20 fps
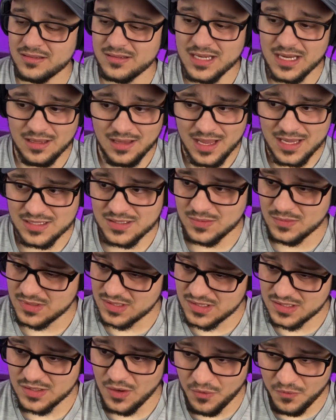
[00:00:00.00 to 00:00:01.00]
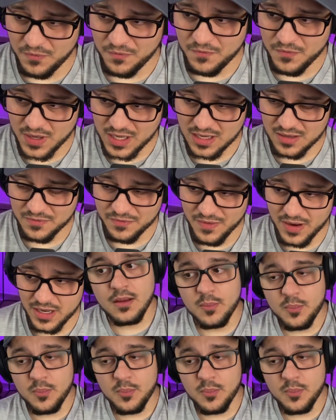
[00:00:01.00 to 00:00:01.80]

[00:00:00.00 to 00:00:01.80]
Ted Lasso is so freaking funny.